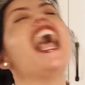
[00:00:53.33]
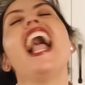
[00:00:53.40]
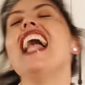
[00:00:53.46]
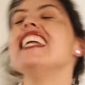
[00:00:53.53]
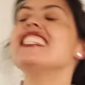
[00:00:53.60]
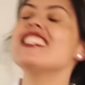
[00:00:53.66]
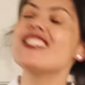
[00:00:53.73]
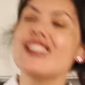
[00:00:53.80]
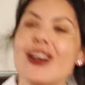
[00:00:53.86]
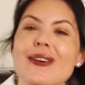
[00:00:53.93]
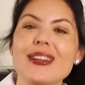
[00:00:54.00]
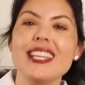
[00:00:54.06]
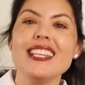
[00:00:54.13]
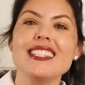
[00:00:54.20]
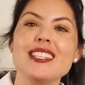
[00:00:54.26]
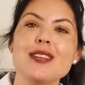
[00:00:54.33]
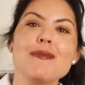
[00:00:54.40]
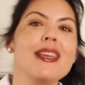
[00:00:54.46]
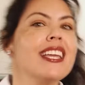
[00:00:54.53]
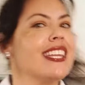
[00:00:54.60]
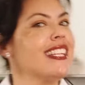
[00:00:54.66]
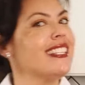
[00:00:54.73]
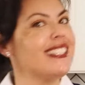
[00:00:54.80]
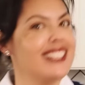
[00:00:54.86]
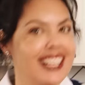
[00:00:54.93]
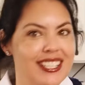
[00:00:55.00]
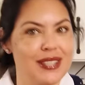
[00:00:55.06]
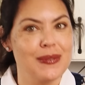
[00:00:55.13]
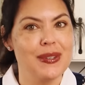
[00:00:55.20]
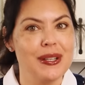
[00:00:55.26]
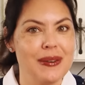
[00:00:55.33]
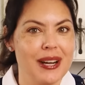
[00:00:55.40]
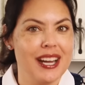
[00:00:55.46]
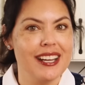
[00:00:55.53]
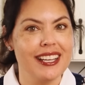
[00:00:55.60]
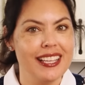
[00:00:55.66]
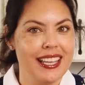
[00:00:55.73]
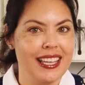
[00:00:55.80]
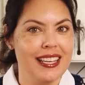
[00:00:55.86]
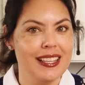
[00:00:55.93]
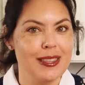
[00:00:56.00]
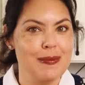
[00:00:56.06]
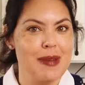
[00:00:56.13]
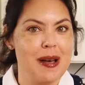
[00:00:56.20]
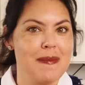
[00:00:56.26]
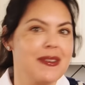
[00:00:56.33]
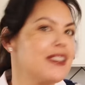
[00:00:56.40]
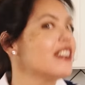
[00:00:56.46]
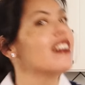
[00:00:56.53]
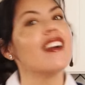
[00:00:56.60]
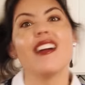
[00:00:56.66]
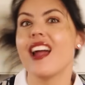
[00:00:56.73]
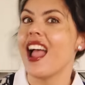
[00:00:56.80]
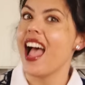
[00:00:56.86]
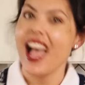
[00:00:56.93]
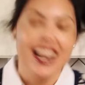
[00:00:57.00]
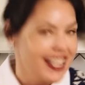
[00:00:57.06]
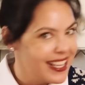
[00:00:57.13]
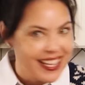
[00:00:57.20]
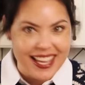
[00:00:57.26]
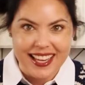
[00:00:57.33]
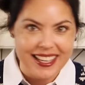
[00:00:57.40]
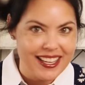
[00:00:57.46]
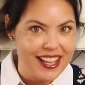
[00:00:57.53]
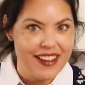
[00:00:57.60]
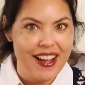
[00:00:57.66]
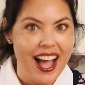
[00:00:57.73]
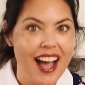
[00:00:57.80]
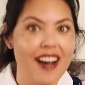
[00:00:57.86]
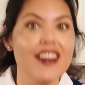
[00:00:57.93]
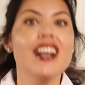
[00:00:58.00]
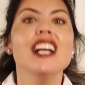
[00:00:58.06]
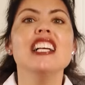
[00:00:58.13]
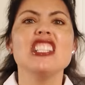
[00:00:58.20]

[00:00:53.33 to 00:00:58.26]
It's so easy to make and it doesn't require a candy thermometer or any candy know-how,